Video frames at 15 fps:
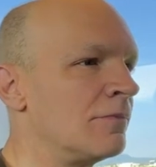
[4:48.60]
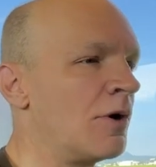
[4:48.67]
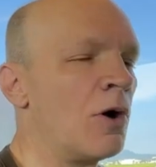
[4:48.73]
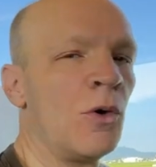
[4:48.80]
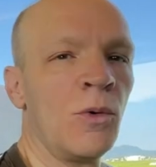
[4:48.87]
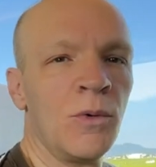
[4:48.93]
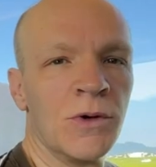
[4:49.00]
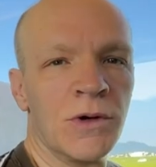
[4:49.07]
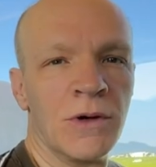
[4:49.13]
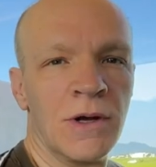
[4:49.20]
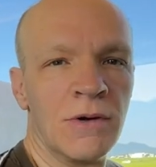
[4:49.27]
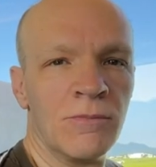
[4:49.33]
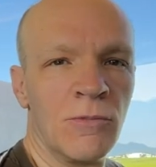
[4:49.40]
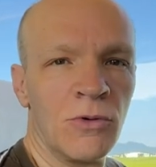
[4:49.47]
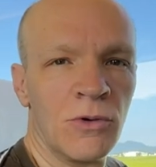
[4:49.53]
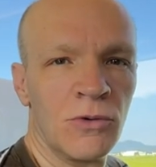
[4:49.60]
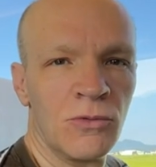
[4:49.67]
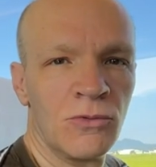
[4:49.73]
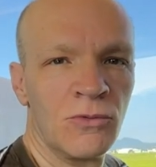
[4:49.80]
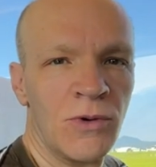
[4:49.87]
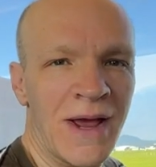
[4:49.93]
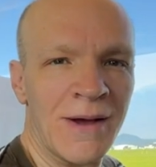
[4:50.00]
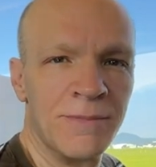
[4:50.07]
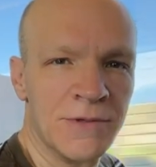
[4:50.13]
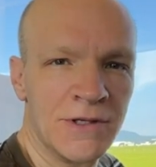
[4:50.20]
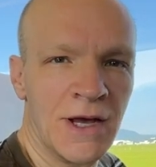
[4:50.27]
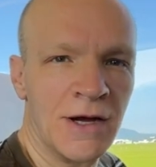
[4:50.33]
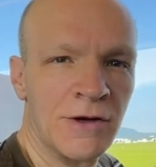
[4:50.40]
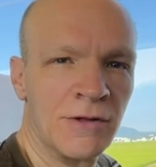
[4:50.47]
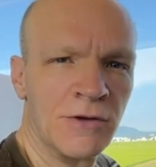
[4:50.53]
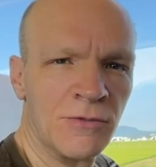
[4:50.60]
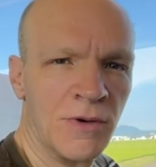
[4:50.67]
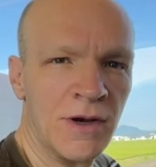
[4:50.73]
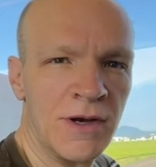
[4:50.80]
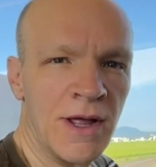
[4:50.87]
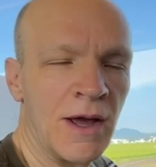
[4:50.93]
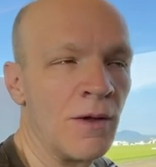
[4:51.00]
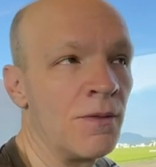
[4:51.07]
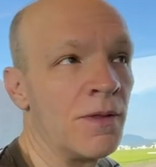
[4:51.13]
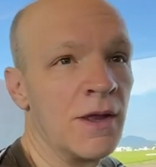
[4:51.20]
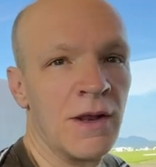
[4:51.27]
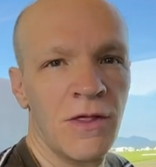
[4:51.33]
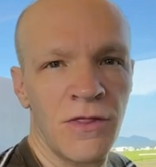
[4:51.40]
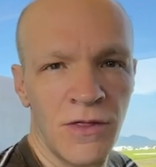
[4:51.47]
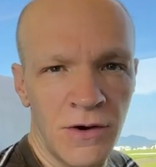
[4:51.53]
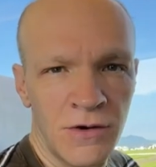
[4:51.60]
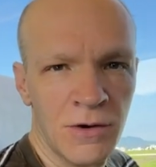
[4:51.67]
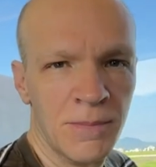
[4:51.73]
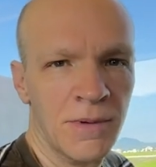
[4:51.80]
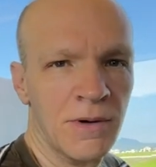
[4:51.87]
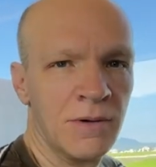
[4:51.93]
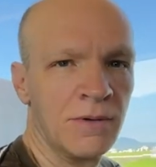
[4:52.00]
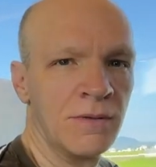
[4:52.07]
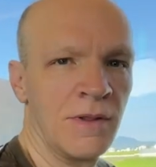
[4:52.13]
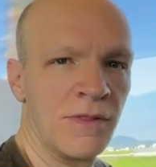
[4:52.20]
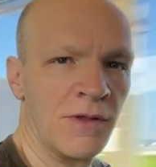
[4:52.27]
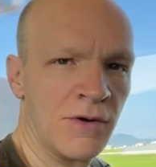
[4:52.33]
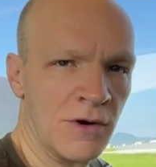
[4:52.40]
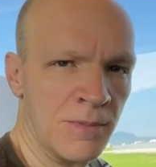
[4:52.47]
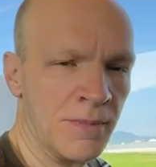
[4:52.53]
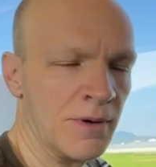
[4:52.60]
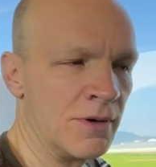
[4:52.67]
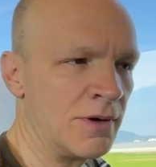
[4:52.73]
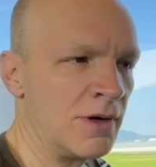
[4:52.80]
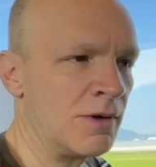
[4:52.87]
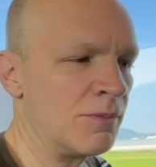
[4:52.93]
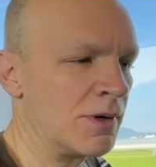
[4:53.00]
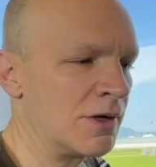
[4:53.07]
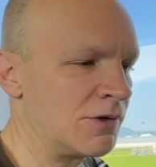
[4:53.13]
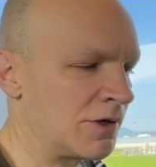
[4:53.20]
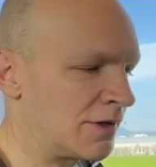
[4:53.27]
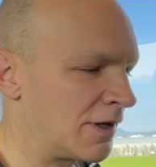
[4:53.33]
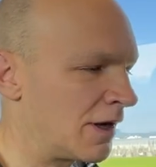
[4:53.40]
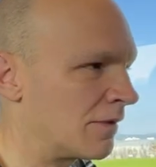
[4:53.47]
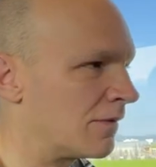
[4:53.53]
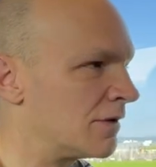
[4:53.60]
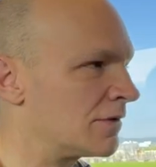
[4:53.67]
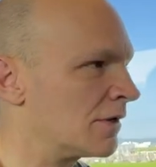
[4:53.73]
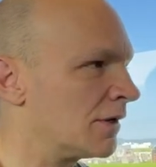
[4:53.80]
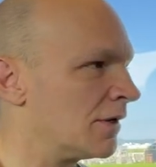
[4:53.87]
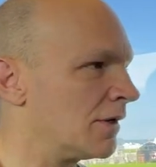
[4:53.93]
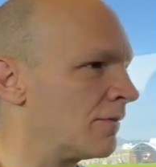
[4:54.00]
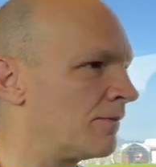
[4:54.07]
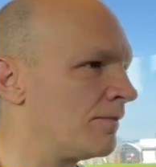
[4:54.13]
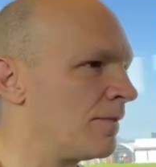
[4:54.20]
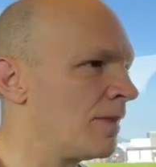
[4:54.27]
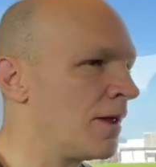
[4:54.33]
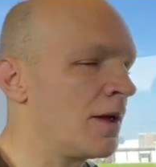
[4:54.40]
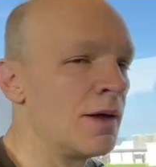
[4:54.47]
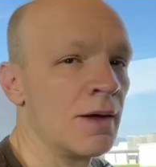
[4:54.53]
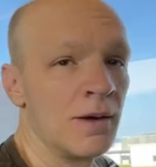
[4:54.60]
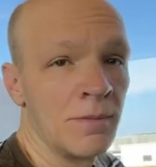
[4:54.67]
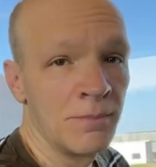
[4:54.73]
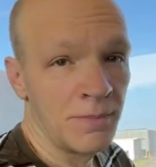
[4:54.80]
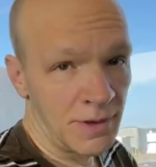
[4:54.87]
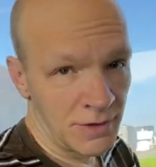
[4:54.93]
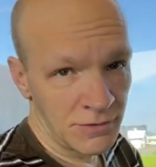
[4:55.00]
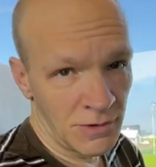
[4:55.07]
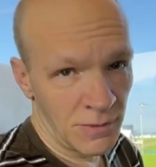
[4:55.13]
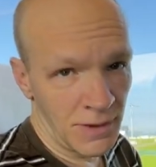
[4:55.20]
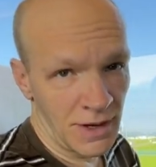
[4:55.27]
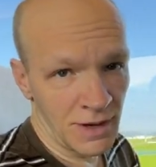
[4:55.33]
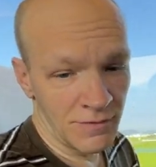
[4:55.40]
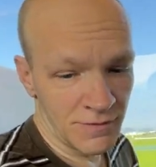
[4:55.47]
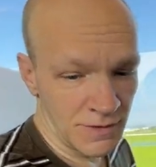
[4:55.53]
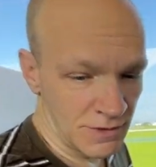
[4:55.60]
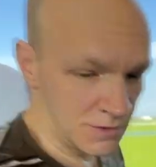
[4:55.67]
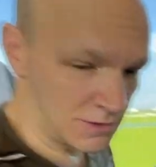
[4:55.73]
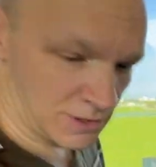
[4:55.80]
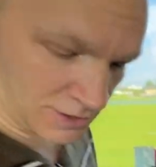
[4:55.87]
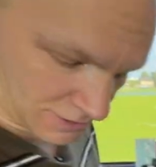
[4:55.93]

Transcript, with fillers: older and more ramshackle and rundown than a Thunderbird. The Thunderbird did when I took that recently. But here's what we have in the seat.